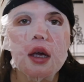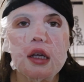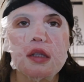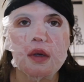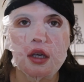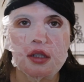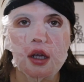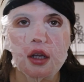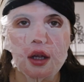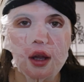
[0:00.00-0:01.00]
It's because
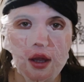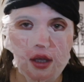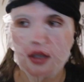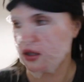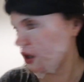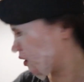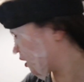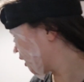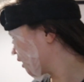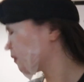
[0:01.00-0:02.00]
I look like this.
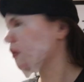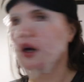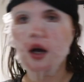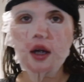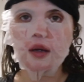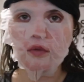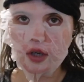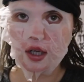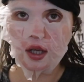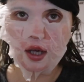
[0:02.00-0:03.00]
Okay, I am
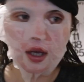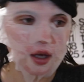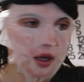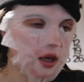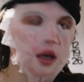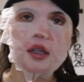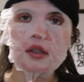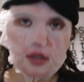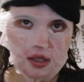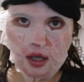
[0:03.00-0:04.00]
really
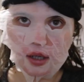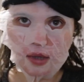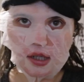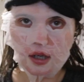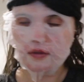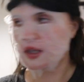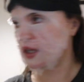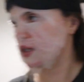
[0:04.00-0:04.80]
selling myself to the